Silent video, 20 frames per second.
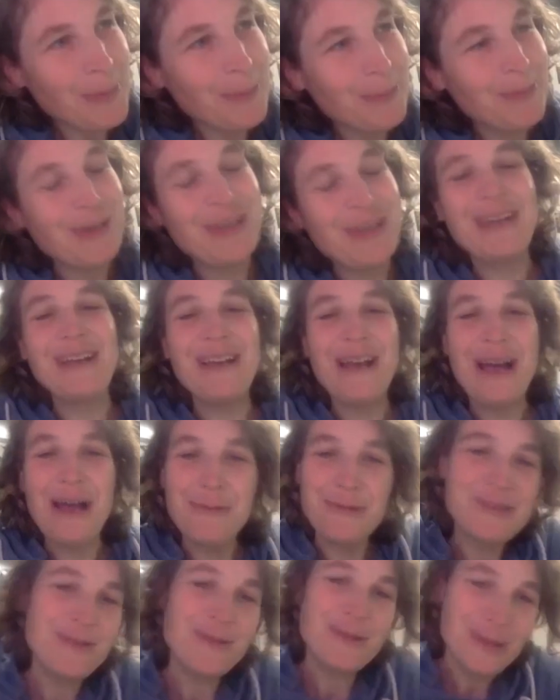opening, I
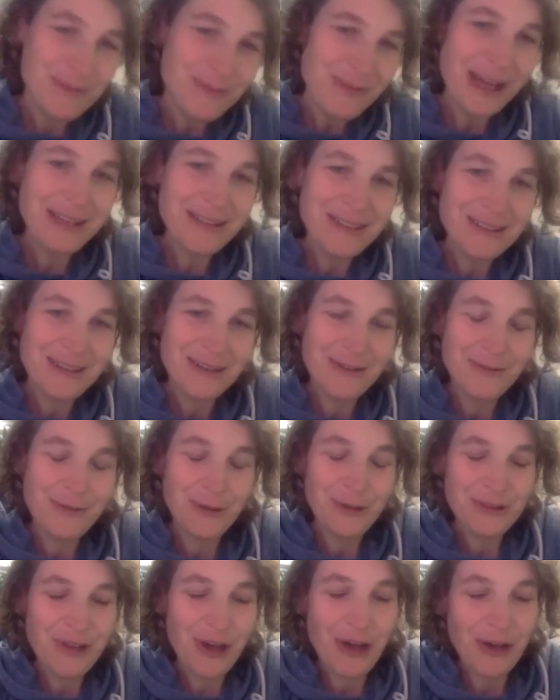was also invited here
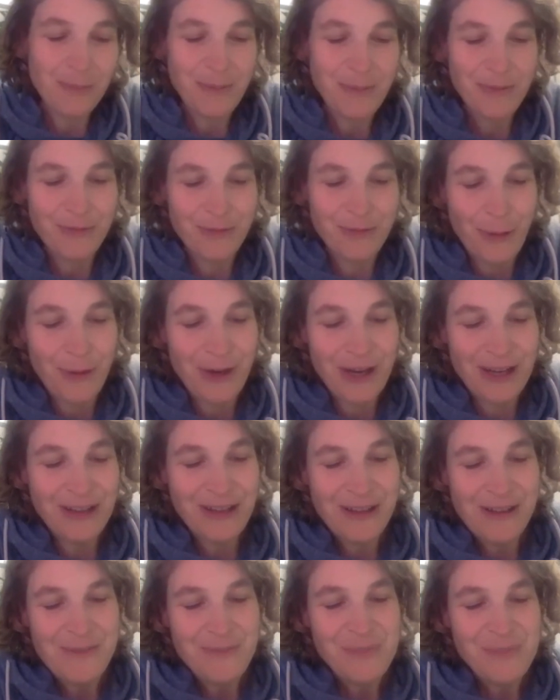for a talk before,
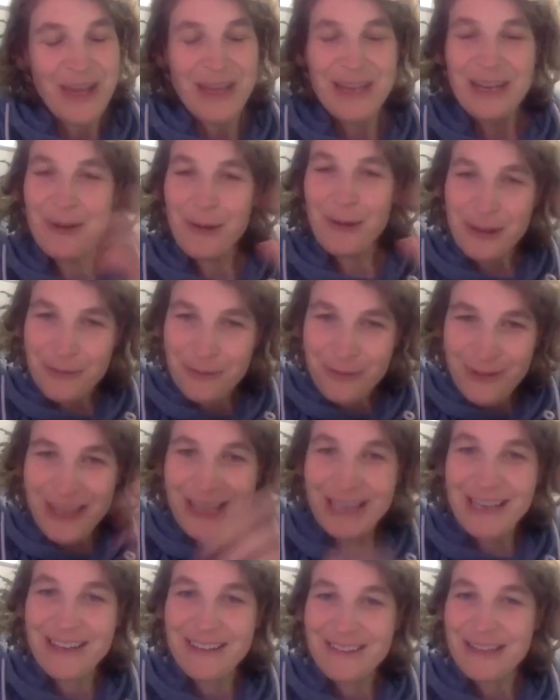and I got a
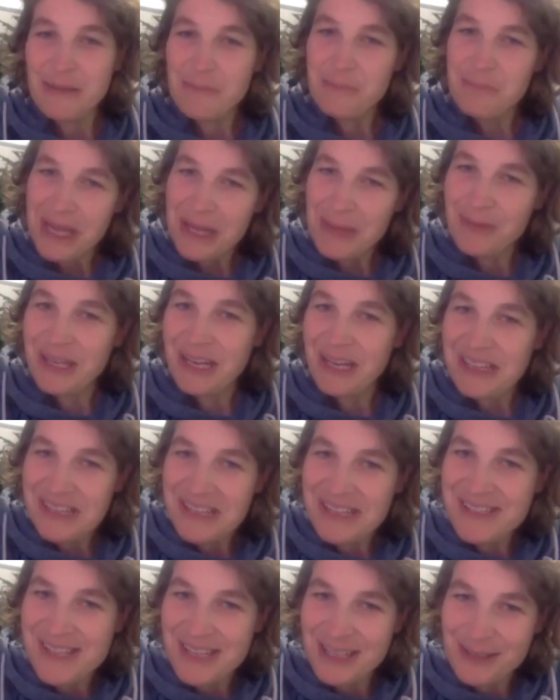feeling that maybe there
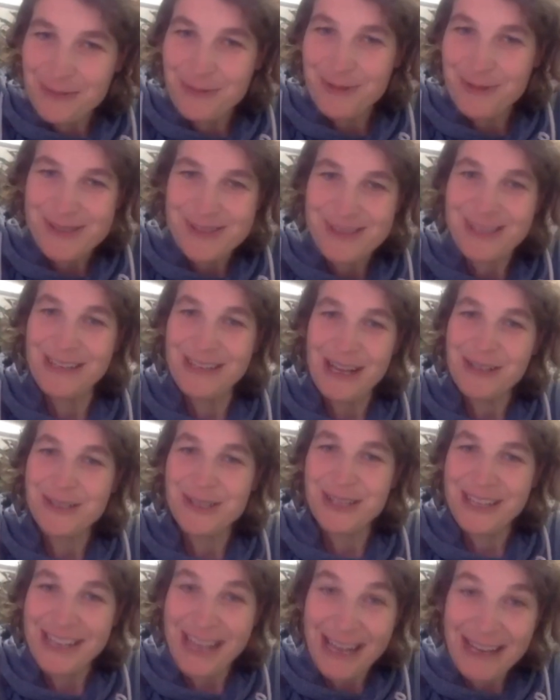is interest in
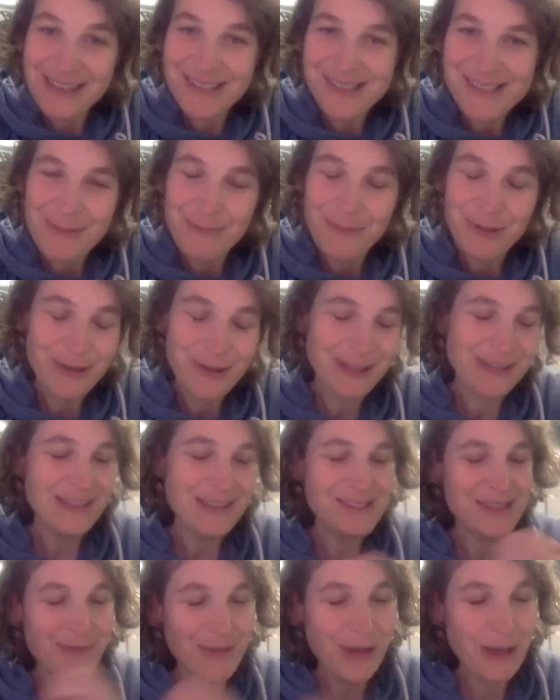actually getting someone that
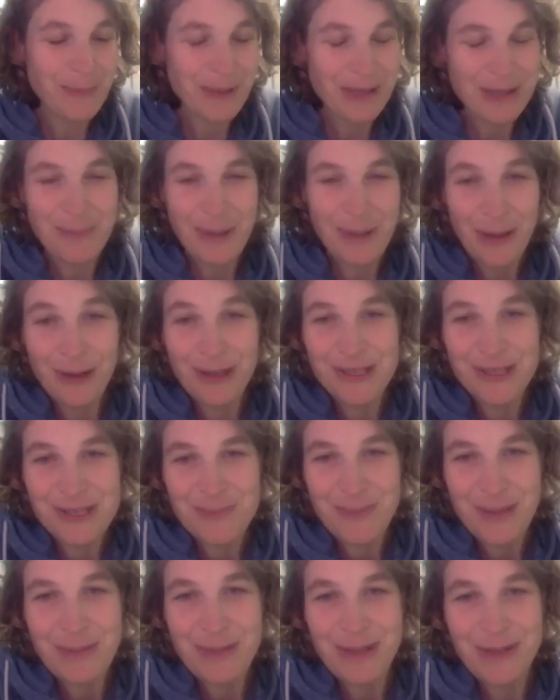does developmental biology,
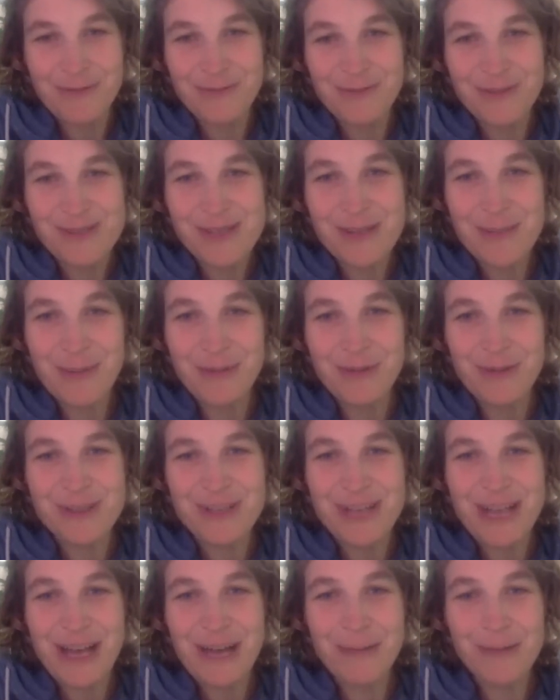maybe even with Zebrafish.
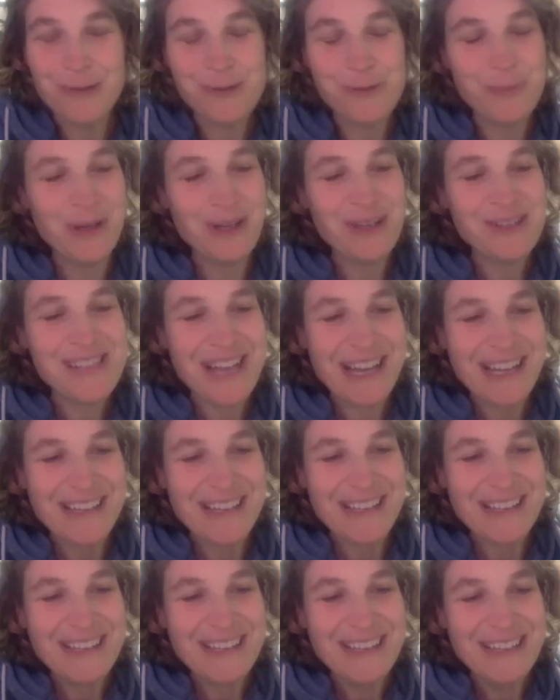I was super
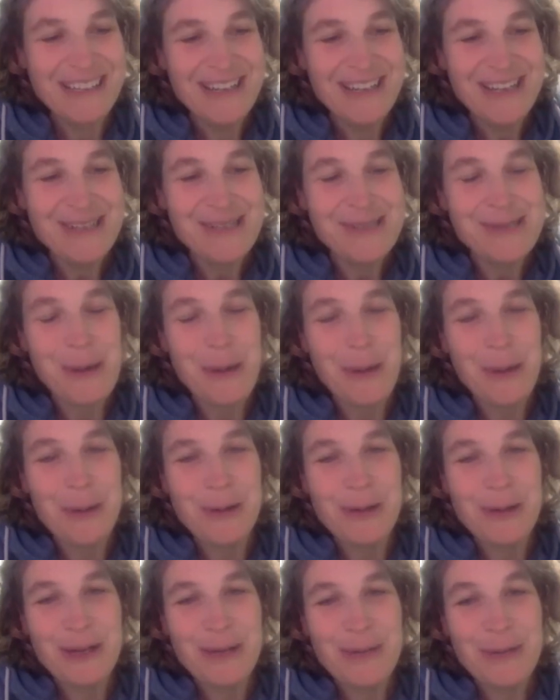excited.
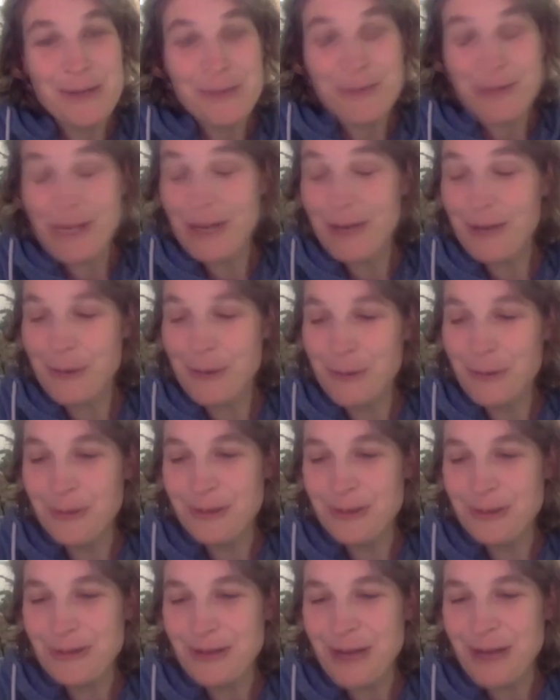So it was really cool
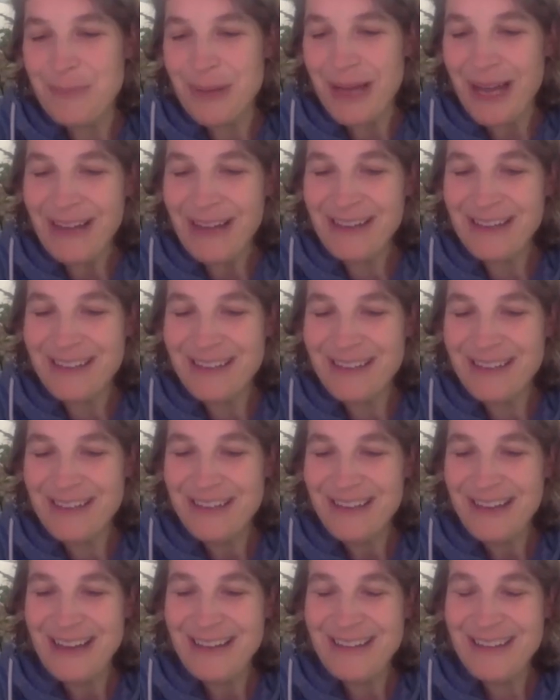to come back.
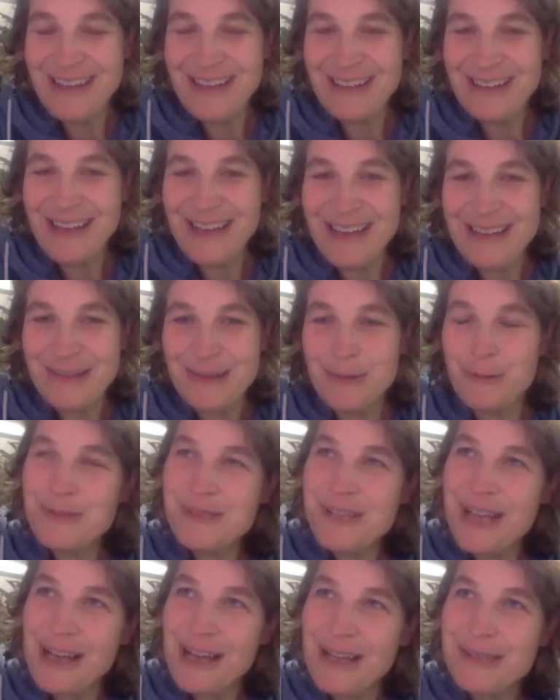I think it had two
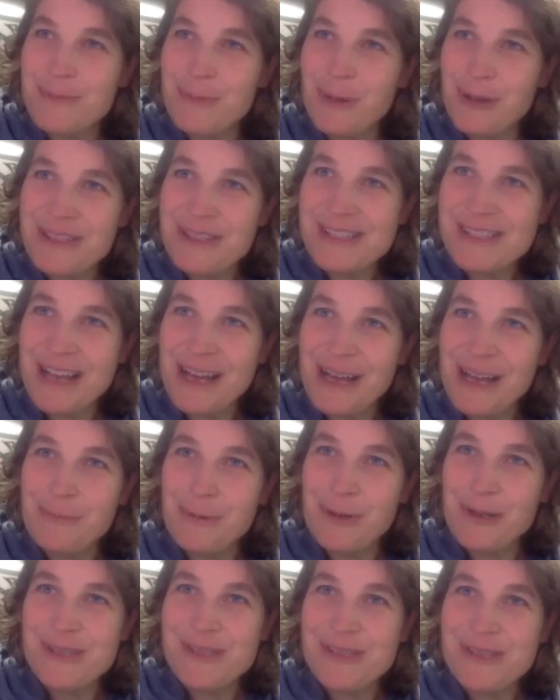sides. One side
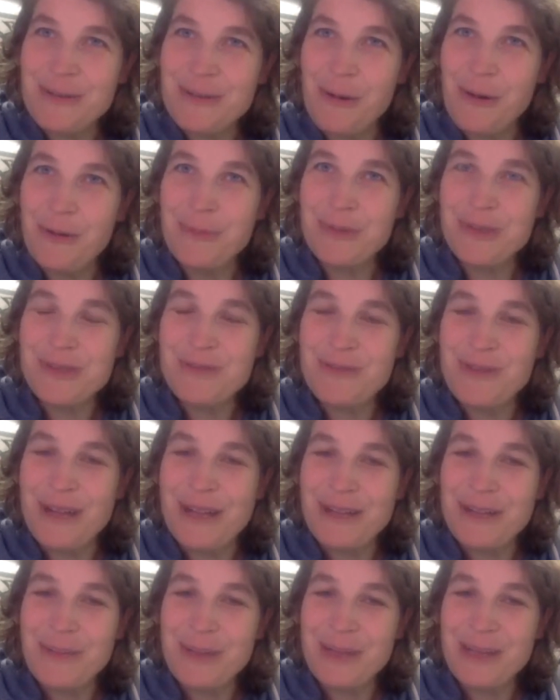was it almost
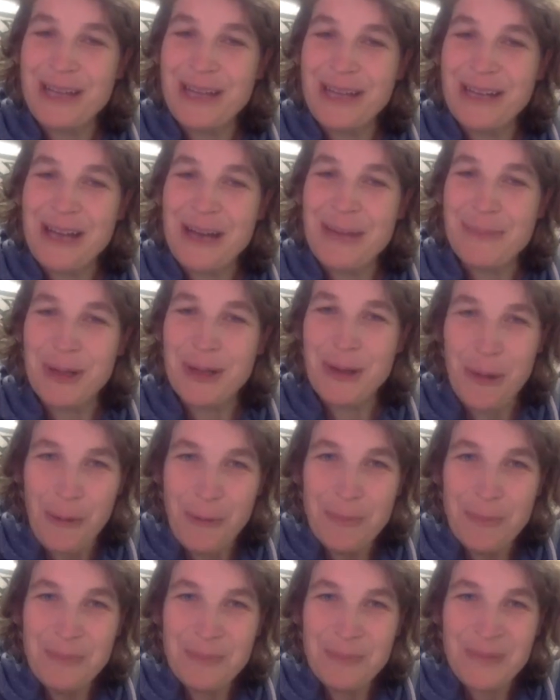felt a bit like coming
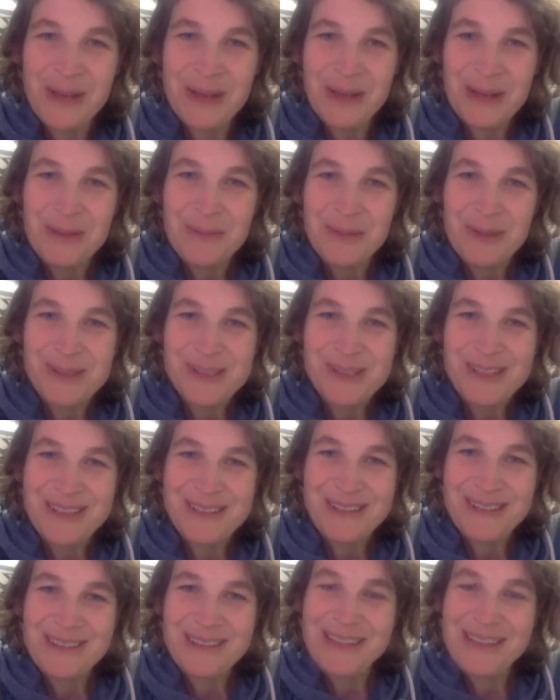home because
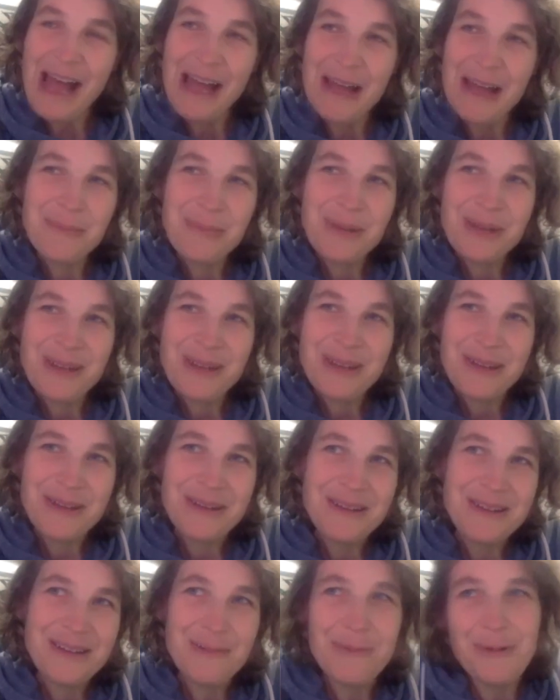the IMP,
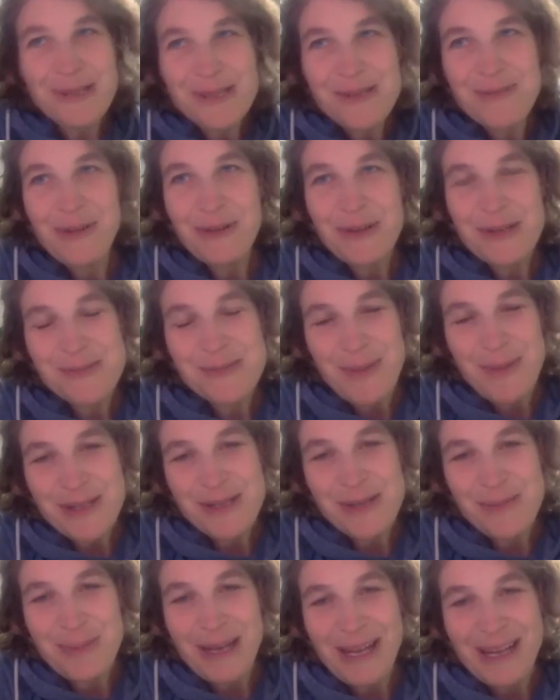it was a very
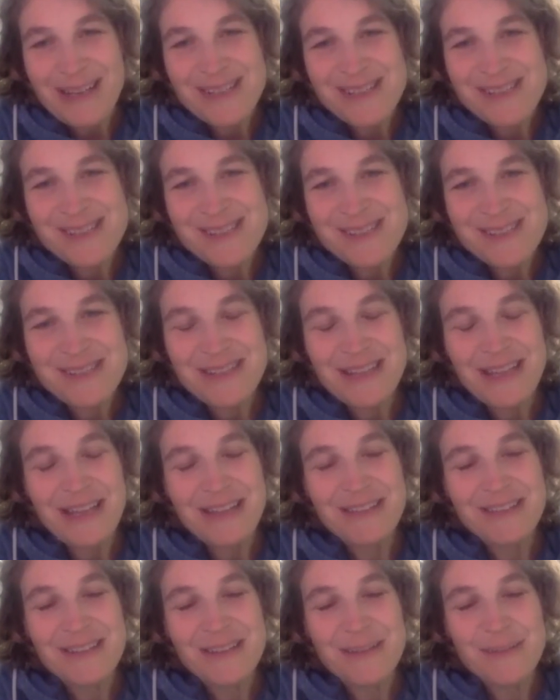special place
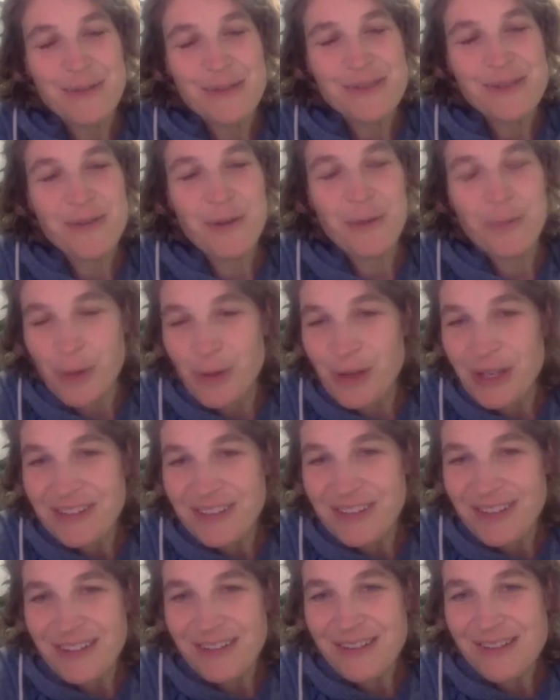that it was a
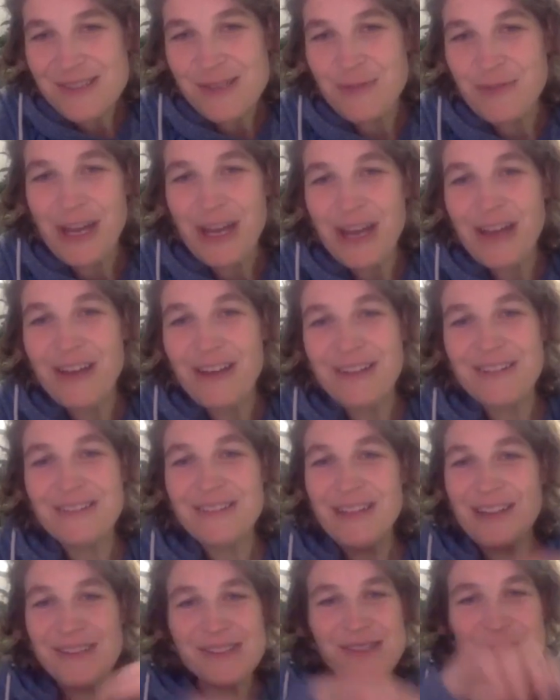community, so where
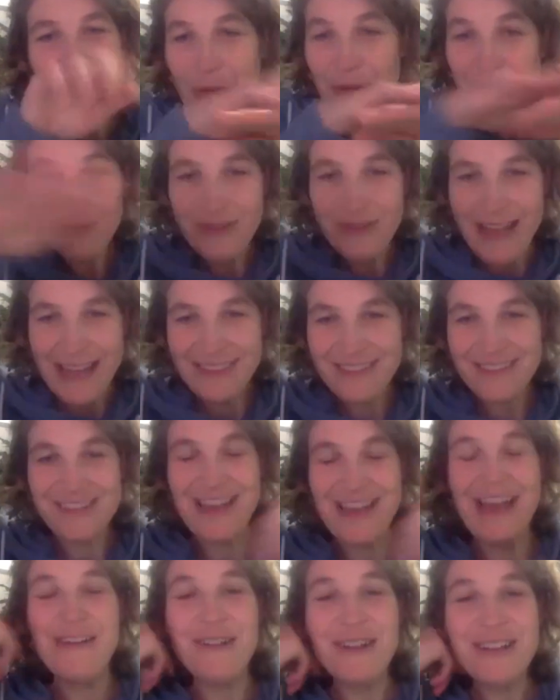there is a very flat
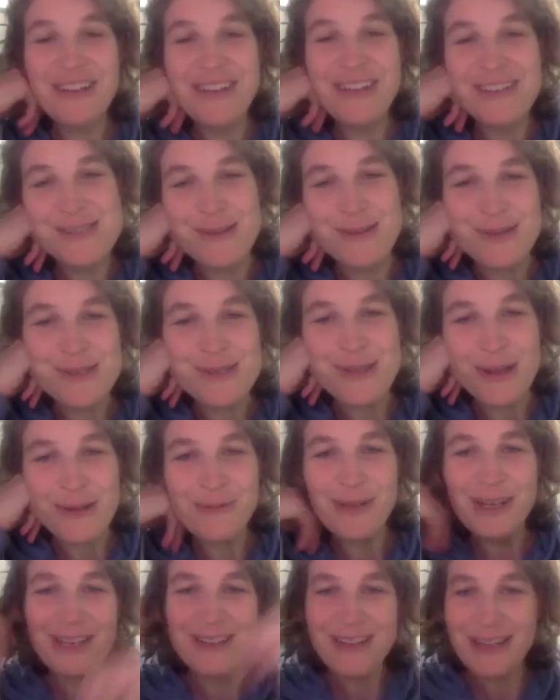hierarchy. So it's not
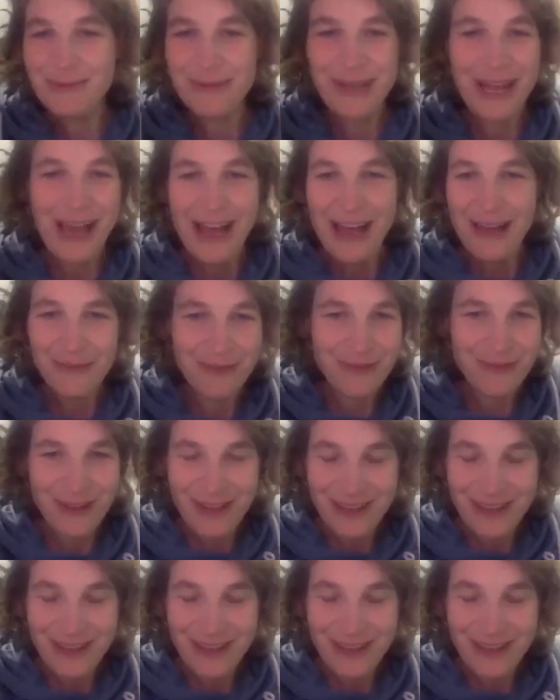really that we have